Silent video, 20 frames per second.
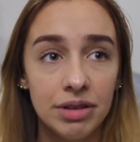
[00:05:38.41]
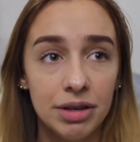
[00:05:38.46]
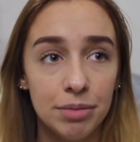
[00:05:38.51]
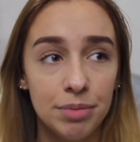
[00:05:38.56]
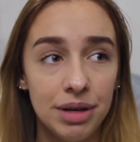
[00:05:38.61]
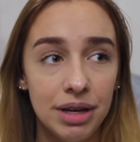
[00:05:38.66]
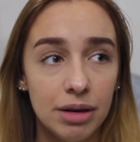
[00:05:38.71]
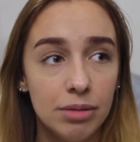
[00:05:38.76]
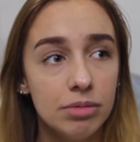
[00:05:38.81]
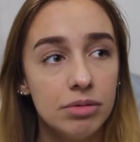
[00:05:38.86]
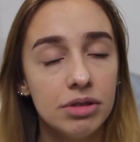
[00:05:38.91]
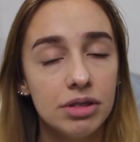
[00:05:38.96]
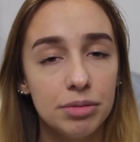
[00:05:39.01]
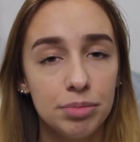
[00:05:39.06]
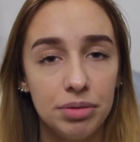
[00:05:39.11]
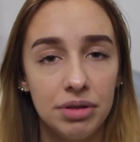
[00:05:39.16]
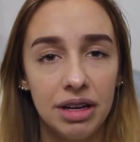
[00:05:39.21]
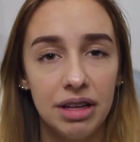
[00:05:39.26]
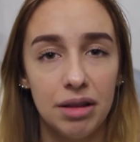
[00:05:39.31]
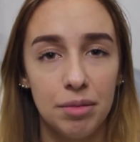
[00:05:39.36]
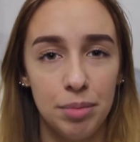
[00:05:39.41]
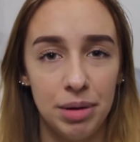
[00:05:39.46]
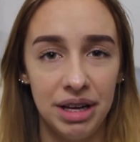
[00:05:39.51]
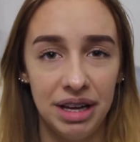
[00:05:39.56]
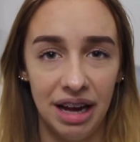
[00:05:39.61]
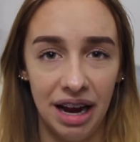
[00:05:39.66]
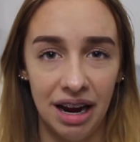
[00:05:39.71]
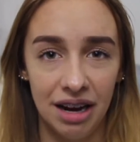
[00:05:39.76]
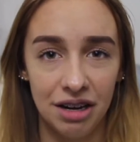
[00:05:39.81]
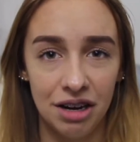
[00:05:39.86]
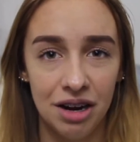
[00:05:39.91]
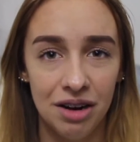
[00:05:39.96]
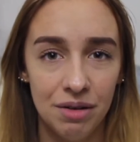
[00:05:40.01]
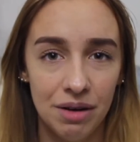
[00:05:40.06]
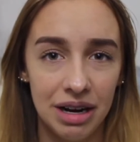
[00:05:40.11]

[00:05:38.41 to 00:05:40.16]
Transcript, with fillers: to be able to play the piano.